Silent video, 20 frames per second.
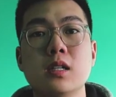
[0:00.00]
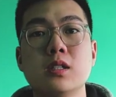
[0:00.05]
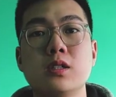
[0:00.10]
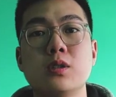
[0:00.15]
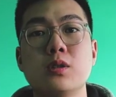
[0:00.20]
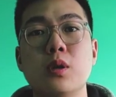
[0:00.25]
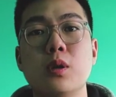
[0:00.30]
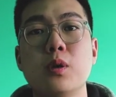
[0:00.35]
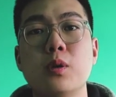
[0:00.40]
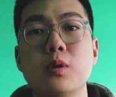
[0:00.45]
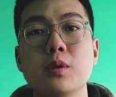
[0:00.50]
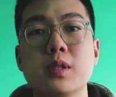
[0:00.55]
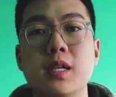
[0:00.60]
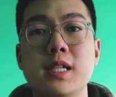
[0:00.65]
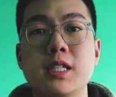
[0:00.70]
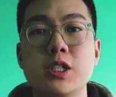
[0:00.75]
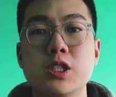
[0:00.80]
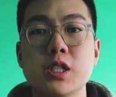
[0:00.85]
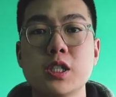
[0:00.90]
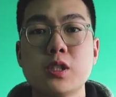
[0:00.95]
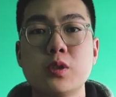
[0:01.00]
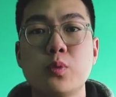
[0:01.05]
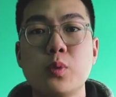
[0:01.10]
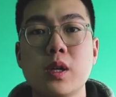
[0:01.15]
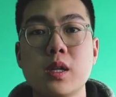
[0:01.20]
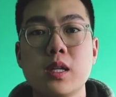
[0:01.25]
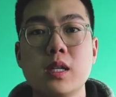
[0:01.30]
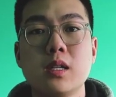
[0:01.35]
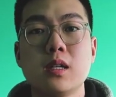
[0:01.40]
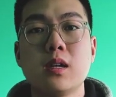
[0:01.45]
So it's just
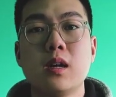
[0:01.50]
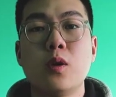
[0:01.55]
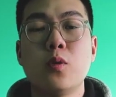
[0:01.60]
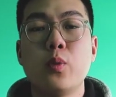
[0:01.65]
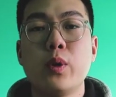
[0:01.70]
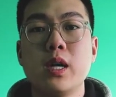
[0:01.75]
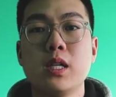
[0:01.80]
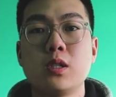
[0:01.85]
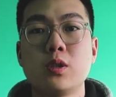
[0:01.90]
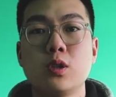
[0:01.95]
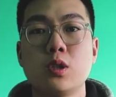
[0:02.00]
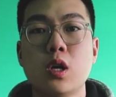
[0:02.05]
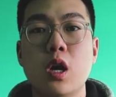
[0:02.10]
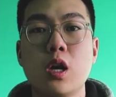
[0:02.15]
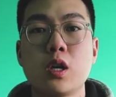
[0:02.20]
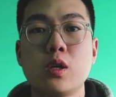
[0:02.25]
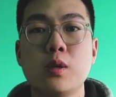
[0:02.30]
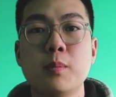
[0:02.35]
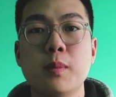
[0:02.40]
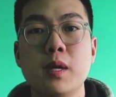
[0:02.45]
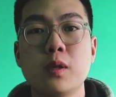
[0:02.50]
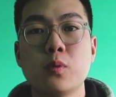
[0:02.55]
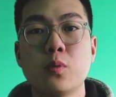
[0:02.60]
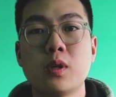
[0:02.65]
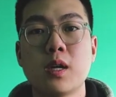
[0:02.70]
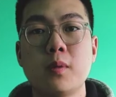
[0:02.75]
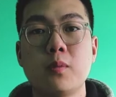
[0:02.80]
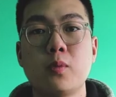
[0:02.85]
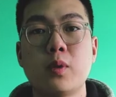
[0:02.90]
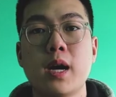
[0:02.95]
really a way to document
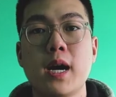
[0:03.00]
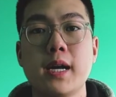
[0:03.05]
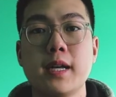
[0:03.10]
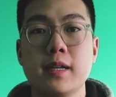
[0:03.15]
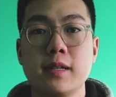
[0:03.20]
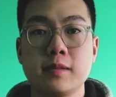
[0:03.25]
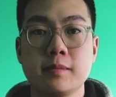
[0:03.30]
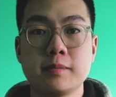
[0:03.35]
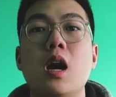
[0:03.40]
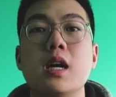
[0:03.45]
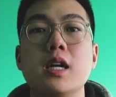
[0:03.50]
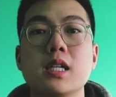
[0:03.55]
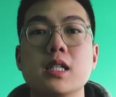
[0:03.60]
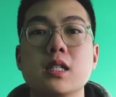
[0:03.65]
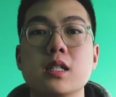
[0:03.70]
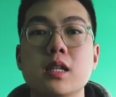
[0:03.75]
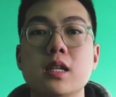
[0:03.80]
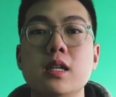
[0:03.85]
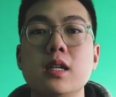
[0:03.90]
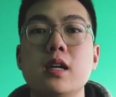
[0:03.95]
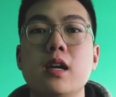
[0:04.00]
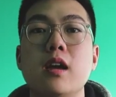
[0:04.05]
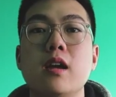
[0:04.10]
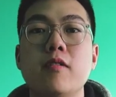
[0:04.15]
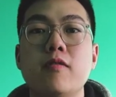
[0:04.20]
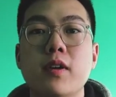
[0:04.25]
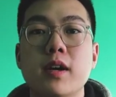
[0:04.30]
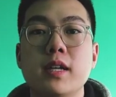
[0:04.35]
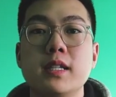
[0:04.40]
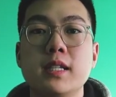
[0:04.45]
when I'm riding. Honestly,
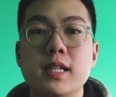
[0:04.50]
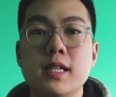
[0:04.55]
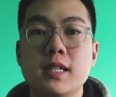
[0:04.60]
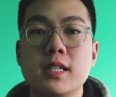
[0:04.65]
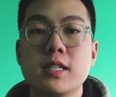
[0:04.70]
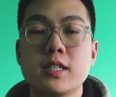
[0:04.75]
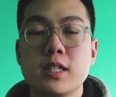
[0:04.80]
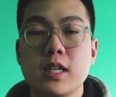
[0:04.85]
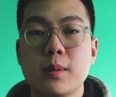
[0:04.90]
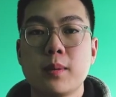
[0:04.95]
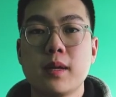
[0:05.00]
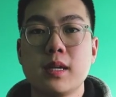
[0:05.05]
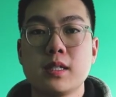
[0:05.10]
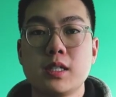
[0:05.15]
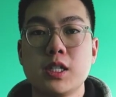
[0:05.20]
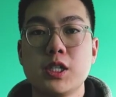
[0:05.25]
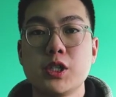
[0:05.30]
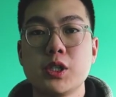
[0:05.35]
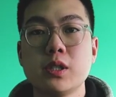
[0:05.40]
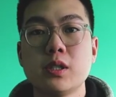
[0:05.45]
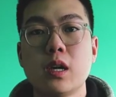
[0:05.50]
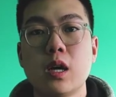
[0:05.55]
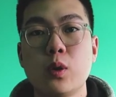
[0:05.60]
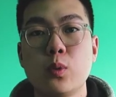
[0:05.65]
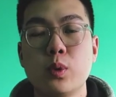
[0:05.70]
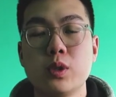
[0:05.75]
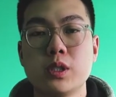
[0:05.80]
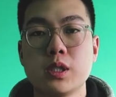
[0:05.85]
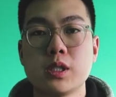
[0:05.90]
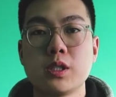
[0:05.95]
if I needed the stabilization, I
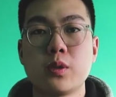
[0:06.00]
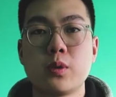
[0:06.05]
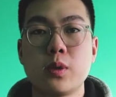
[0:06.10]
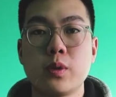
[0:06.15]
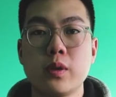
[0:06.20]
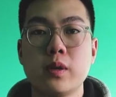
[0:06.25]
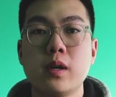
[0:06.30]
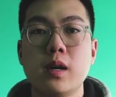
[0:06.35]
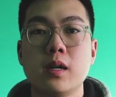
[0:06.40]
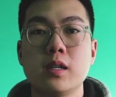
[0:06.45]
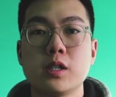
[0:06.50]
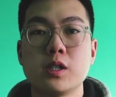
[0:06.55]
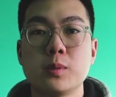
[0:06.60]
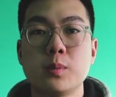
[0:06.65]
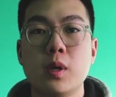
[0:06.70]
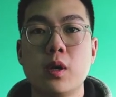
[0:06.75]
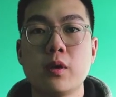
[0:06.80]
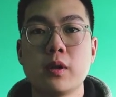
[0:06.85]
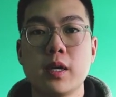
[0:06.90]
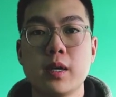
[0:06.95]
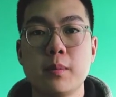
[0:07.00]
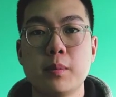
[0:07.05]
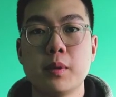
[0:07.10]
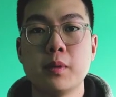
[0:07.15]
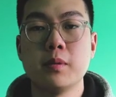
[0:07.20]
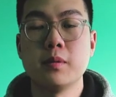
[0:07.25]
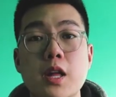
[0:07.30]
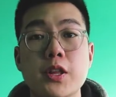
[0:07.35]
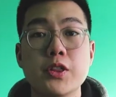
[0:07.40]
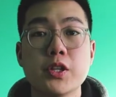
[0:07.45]
would just throw it on a small
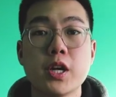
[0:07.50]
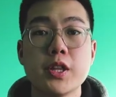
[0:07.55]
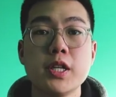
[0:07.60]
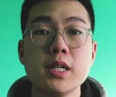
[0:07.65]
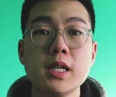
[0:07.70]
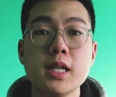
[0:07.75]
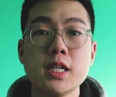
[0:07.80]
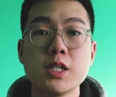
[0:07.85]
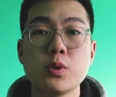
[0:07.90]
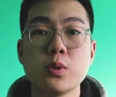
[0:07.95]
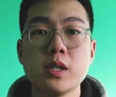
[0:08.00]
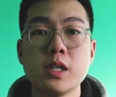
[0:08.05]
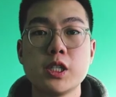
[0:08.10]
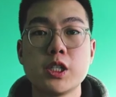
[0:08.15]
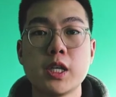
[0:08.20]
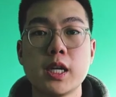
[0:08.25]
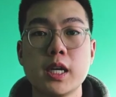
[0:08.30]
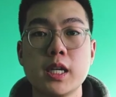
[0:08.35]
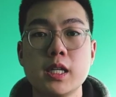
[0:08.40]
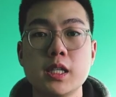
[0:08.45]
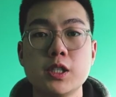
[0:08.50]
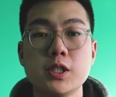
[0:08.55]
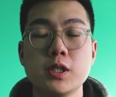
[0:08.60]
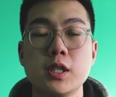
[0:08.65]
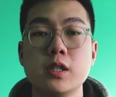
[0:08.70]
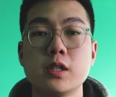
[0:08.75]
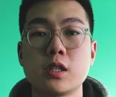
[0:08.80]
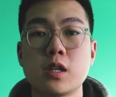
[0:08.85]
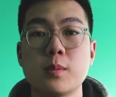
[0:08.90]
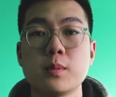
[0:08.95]
gimbal. Nothing has really changed
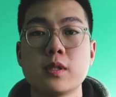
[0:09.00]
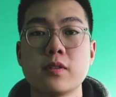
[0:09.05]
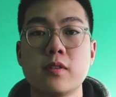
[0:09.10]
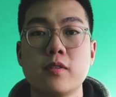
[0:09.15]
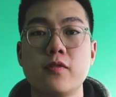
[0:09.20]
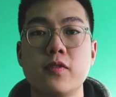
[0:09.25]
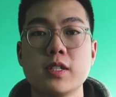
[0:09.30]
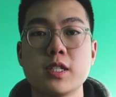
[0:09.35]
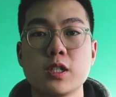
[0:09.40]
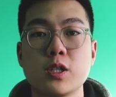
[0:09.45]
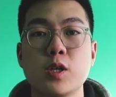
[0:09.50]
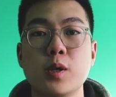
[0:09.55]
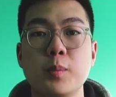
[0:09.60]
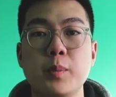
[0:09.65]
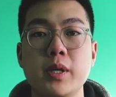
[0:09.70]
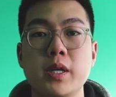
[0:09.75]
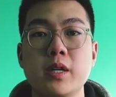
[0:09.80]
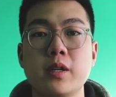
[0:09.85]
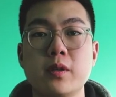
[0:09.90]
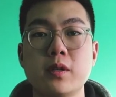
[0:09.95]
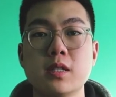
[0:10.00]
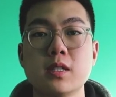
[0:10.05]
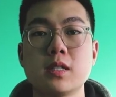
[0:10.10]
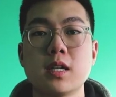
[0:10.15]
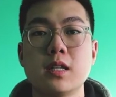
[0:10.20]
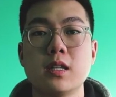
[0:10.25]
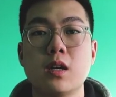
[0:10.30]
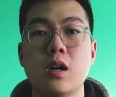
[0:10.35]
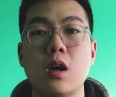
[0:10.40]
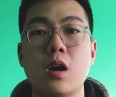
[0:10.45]
in terms of the physical appearance
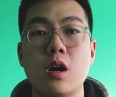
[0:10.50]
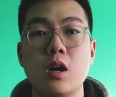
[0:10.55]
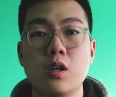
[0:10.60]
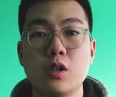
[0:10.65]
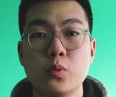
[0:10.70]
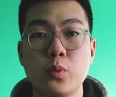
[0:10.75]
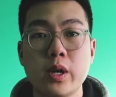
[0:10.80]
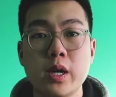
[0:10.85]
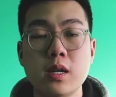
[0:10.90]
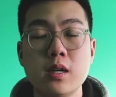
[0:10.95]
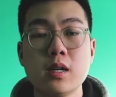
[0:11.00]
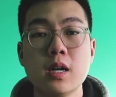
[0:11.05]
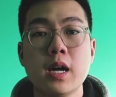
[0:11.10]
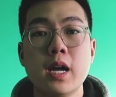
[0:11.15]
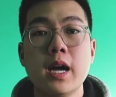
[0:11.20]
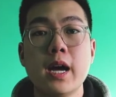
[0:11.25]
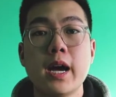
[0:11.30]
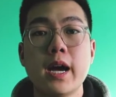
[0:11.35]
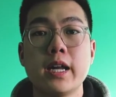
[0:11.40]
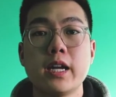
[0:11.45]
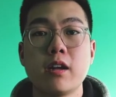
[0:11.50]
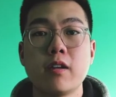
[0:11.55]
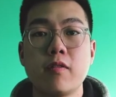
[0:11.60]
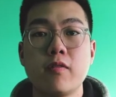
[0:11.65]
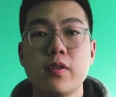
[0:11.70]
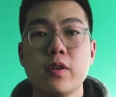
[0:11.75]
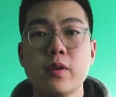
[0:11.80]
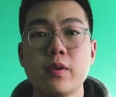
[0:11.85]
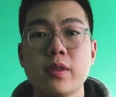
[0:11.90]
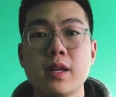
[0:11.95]
and the hardware, and I
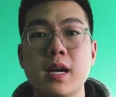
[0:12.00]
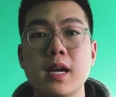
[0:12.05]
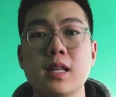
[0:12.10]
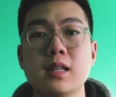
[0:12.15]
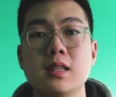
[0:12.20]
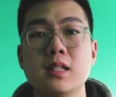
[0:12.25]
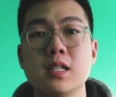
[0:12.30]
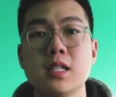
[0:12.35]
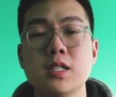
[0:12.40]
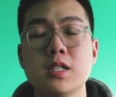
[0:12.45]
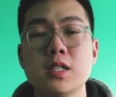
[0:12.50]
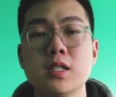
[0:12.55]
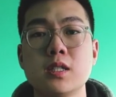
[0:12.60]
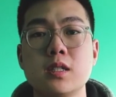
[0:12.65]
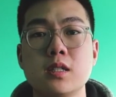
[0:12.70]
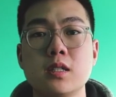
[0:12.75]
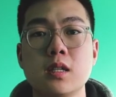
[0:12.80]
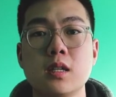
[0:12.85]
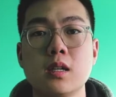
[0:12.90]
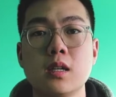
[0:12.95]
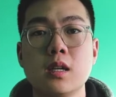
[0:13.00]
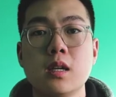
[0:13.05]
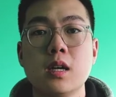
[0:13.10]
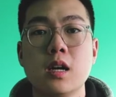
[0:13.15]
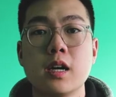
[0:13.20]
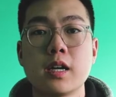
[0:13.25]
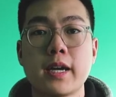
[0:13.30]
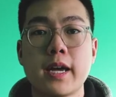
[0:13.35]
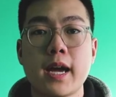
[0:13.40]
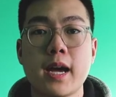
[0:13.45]
feel that this is
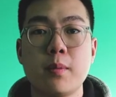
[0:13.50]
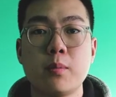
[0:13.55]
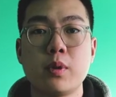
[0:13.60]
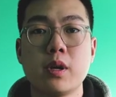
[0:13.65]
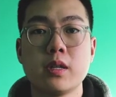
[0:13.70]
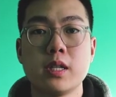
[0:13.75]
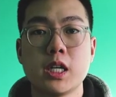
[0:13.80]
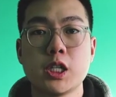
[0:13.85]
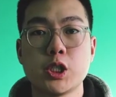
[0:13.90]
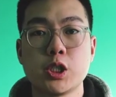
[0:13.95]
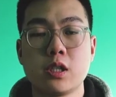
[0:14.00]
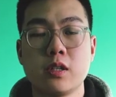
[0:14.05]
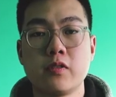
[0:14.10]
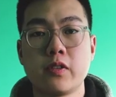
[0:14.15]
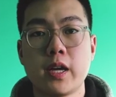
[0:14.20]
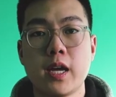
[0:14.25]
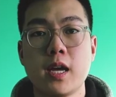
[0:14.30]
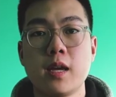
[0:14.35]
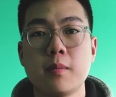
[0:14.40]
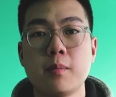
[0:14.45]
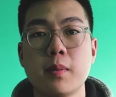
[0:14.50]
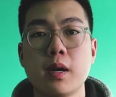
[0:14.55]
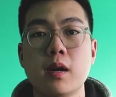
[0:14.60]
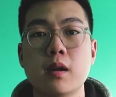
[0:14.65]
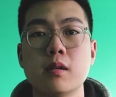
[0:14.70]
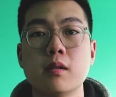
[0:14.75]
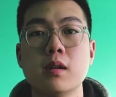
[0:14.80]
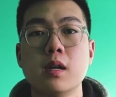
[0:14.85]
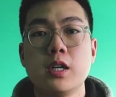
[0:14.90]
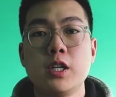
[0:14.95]
a camera that should have came
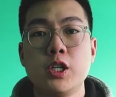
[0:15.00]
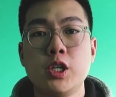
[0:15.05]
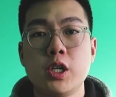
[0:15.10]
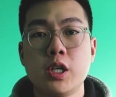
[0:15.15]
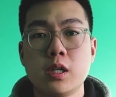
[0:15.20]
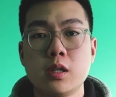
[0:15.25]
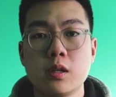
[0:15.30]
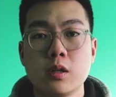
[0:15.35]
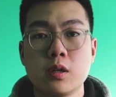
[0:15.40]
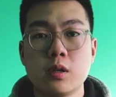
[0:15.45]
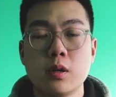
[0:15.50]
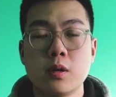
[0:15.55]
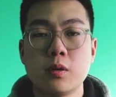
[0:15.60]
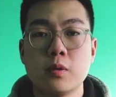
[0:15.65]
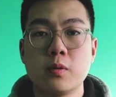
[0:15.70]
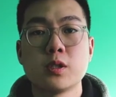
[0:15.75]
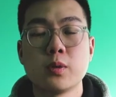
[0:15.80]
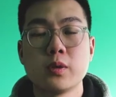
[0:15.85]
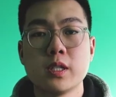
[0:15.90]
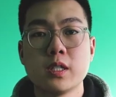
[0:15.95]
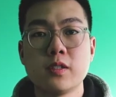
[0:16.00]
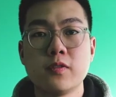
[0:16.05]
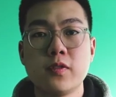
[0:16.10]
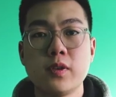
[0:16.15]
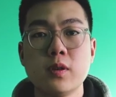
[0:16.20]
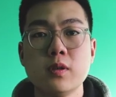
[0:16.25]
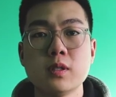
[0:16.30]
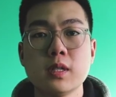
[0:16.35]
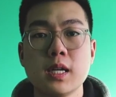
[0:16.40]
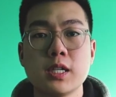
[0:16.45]
out a year ago. So this
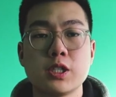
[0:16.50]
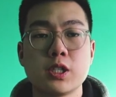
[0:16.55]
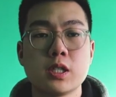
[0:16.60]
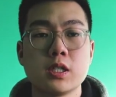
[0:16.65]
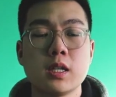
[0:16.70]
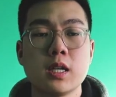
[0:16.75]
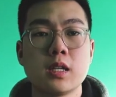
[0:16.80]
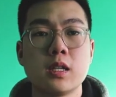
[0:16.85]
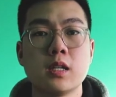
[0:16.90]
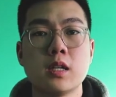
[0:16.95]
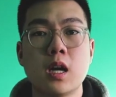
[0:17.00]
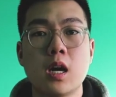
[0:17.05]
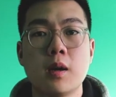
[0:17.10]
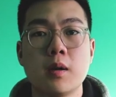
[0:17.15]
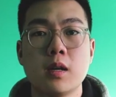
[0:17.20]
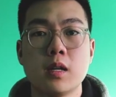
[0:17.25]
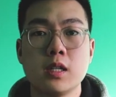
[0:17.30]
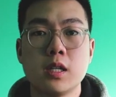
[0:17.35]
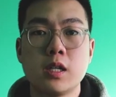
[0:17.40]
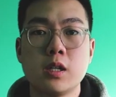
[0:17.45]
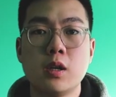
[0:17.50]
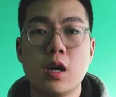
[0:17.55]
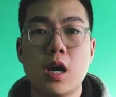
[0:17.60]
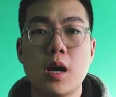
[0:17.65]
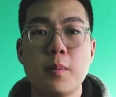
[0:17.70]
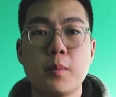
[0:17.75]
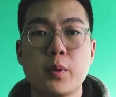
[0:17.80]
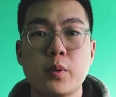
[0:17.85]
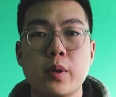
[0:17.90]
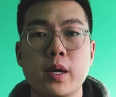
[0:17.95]
feels like just like a little
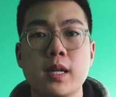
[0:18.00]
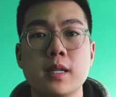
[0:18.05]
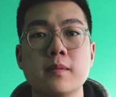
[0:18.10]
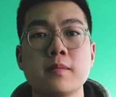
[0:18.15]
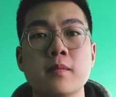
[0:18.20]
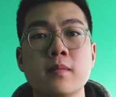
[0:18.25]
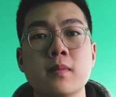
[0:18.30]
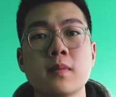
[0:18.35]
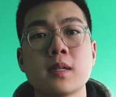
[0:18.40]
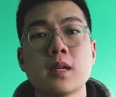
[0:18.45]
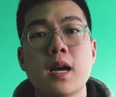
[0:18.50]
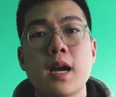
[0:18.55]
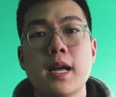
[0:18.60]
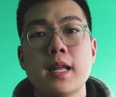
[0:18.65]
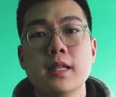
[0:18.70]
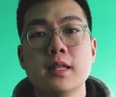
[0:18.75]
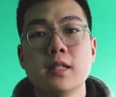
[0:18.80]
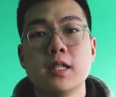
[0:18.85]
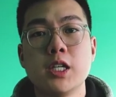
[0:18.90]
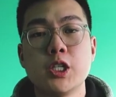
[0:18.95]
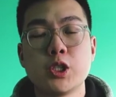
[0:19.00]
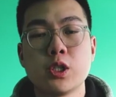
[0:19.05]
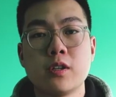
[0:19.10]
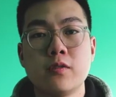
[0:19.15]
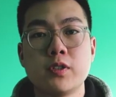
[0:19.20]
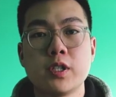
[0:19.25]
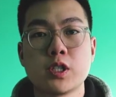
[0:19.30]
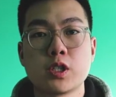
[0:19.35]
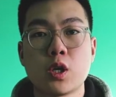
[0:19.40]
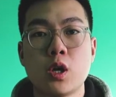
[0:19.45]
upgrade, and they should
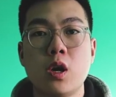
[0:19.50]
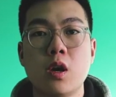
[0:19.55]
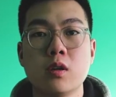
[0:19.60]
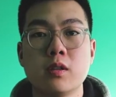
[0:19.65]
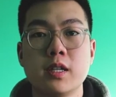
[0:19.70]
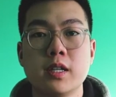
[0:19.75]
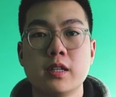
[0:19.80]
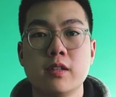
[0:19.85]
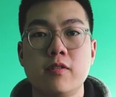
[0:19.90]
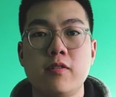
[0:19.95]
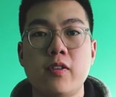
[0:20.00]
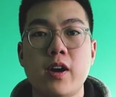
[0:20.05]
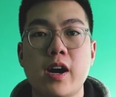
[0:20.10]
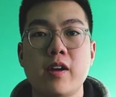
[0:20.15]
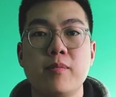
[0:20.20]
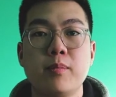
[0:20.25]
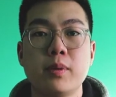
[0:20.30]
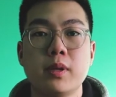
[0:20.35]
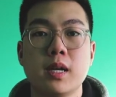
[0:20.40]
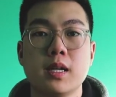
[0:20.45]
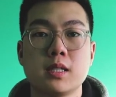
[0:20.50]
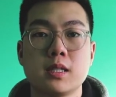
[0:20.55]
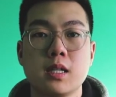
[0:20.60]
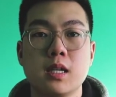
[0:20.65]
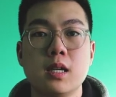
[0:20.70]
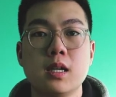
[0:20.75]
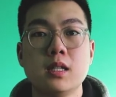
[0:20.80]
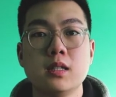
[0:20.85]
have just called it the 5 Plus.